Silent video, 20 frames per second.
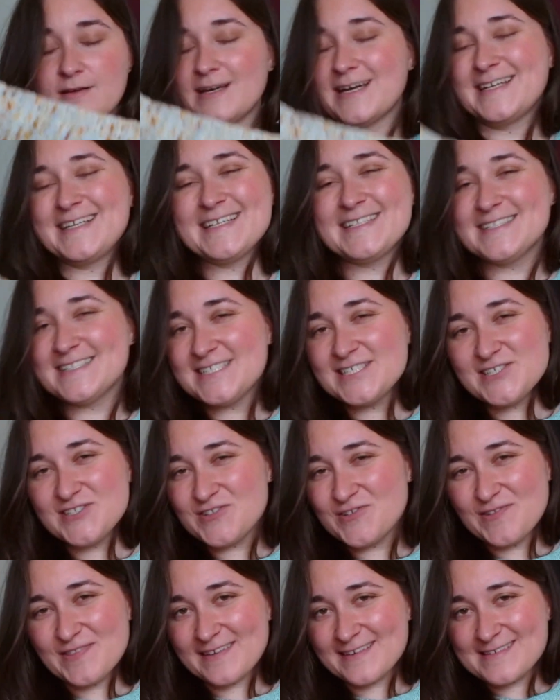I didn't need to
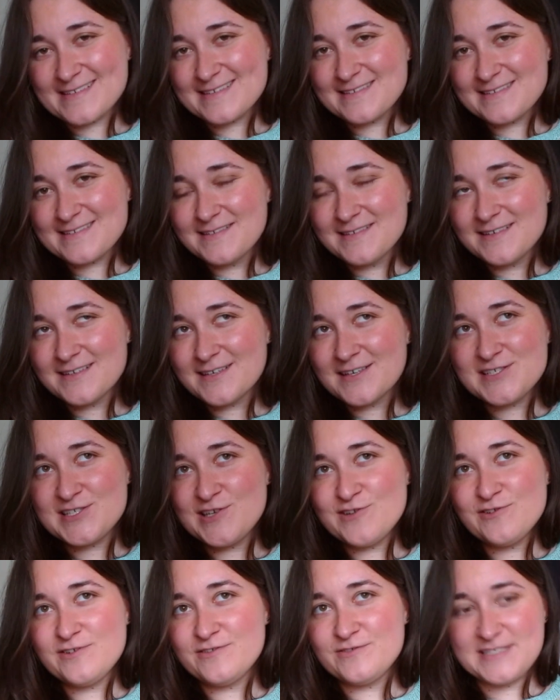do this because
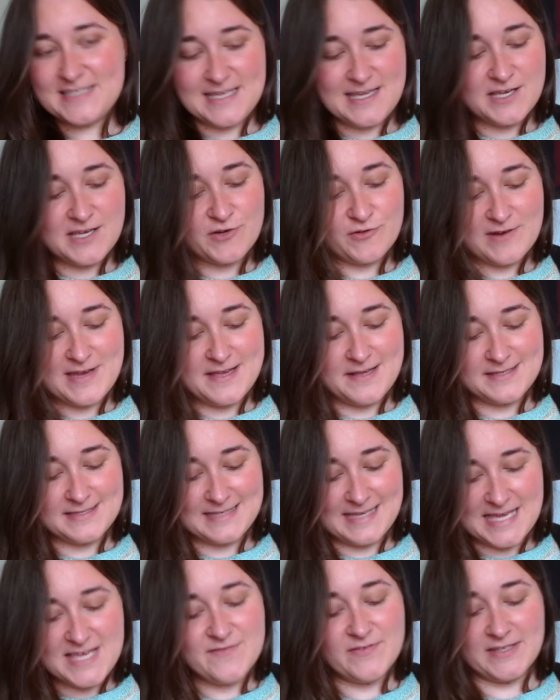you decrease
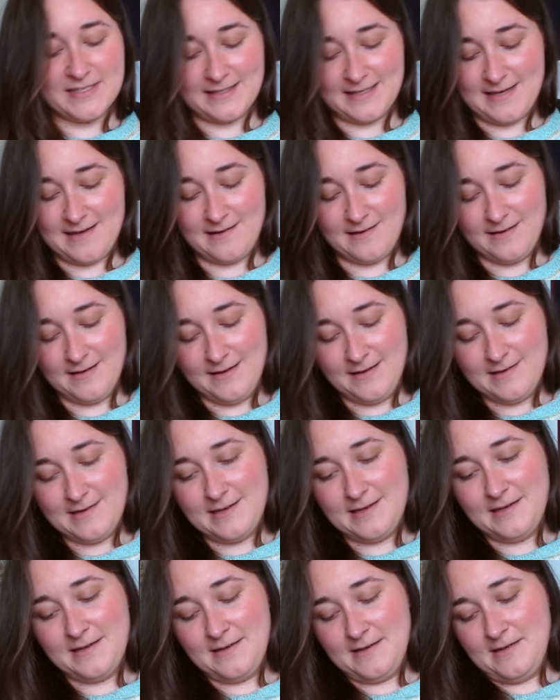evenly.
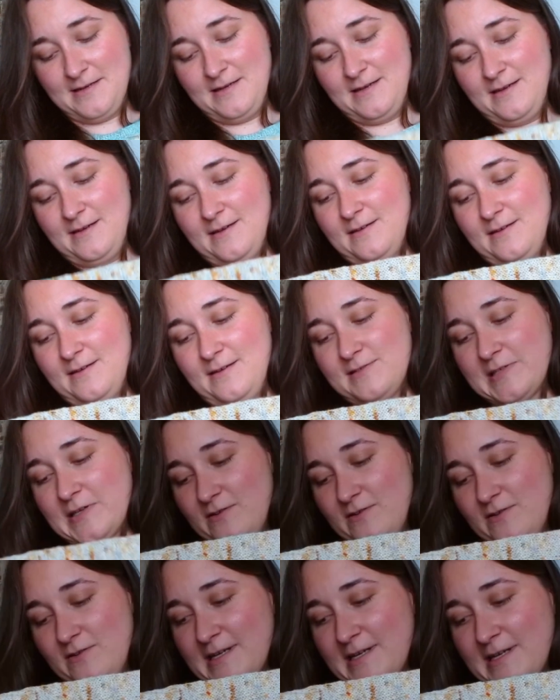
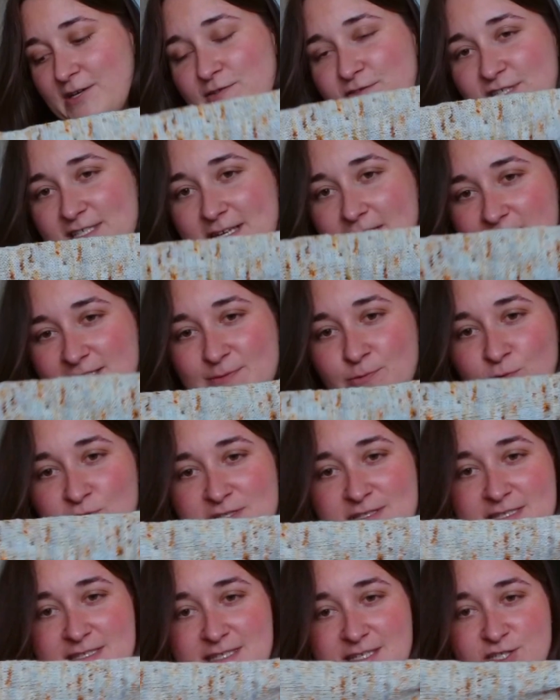So I could have just had
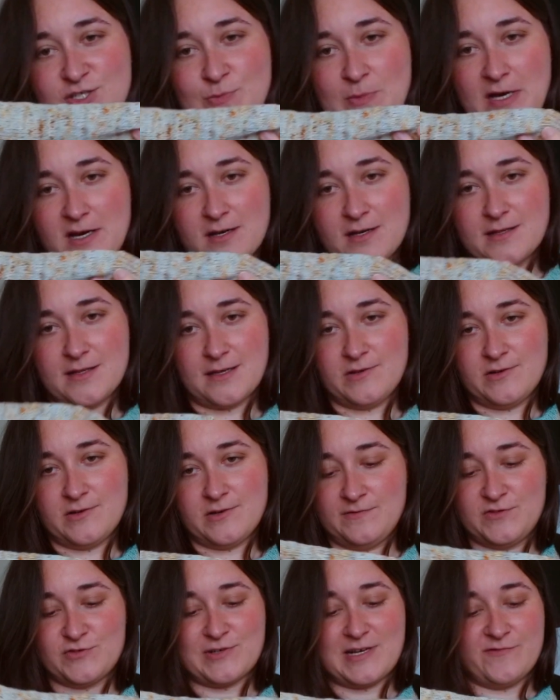one stitch marker that could
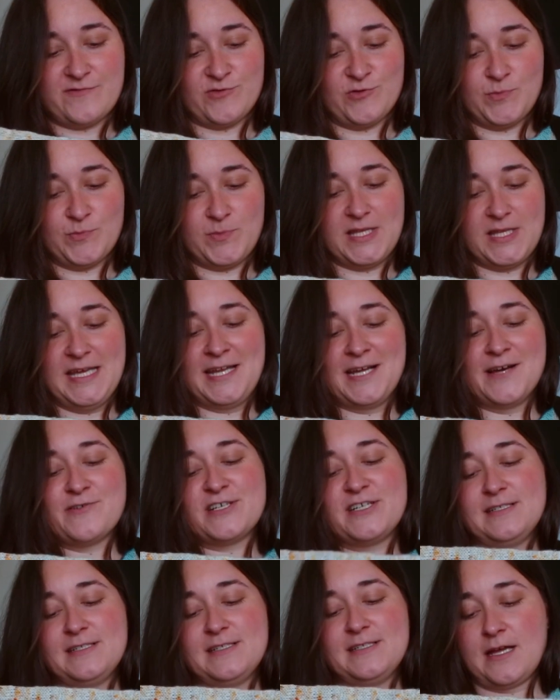have travelled, but then I was
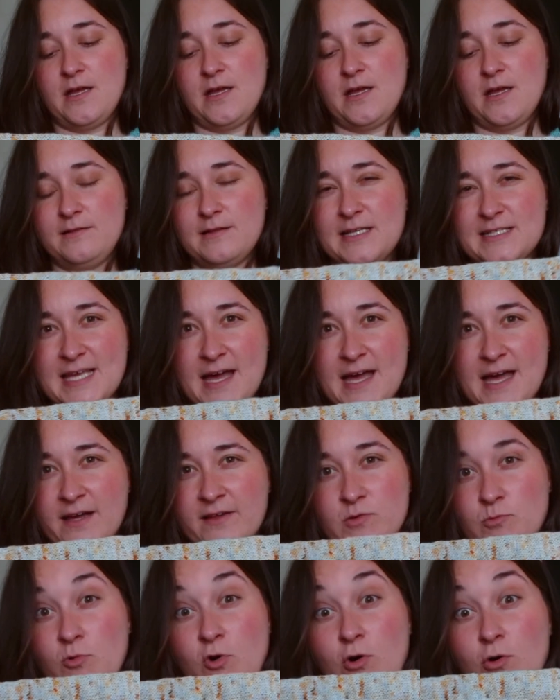just like, let's hang
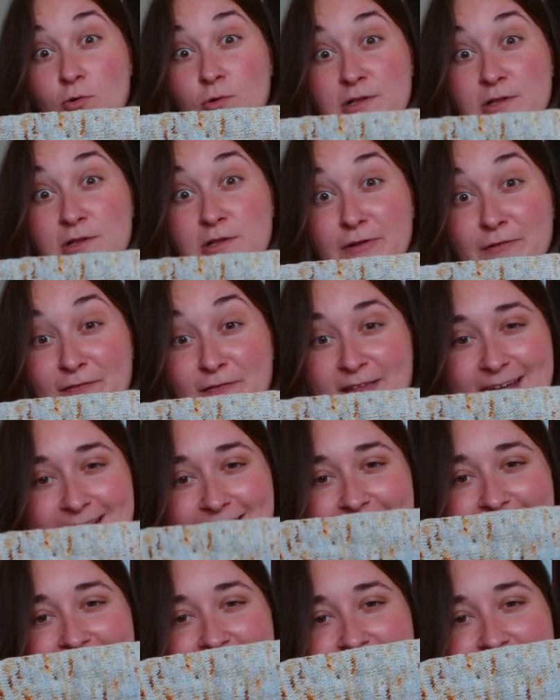them all on there.